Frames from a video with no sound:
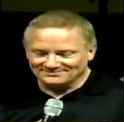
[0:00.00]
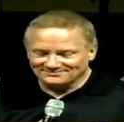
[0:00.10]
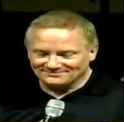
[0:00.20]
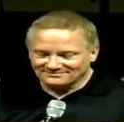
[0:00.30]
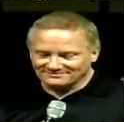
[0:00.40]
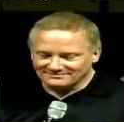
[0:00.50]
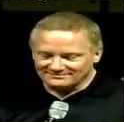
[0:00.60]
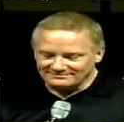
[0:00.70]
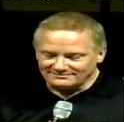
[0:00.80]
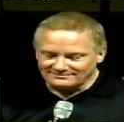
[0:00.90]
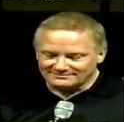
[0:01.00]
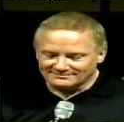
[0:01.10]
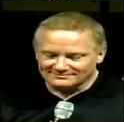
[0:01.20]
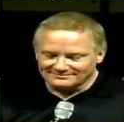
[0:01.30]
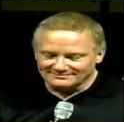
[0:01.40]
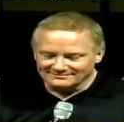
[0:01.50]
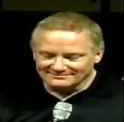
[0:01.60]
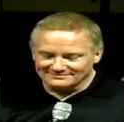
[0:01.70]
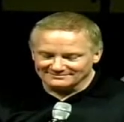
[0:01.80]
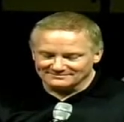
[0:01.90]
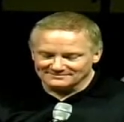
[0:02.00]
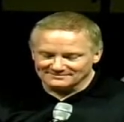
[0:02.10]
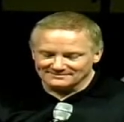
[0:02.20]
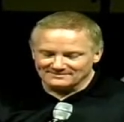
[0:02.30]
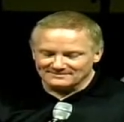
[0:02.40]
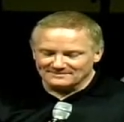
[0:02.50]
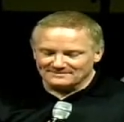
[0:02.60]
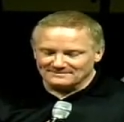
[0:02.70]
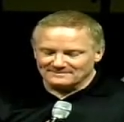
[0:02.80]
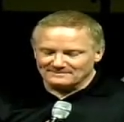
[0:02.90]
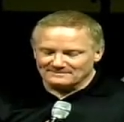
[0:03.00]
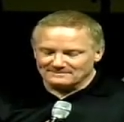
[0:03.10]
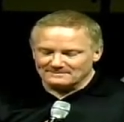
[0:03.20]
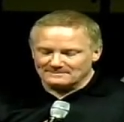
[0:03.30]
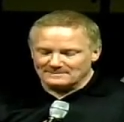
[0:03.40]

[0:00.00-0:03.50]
(no one is talking)